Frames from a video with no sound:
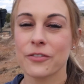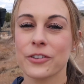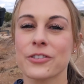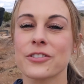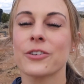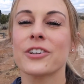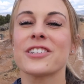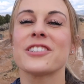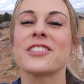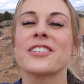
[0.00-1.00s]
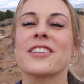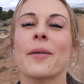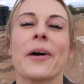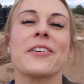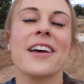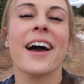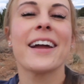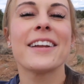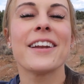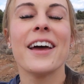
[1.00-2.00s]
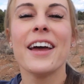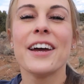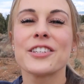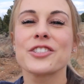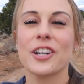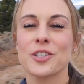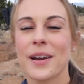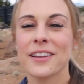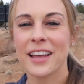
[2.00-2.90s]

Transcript: It feels so good to just step outside and stretch my